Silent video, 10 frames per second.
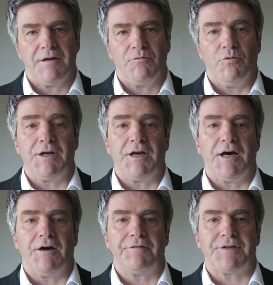One
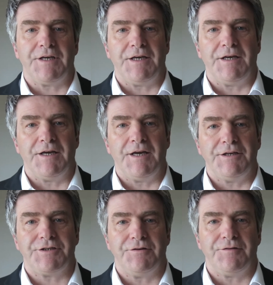of the
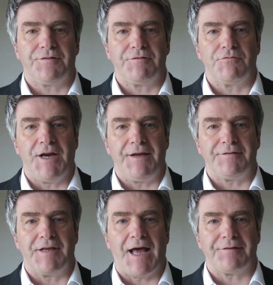issues
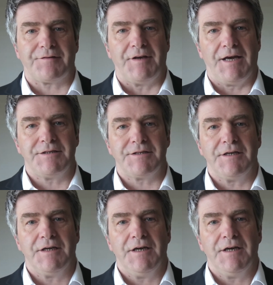raised last night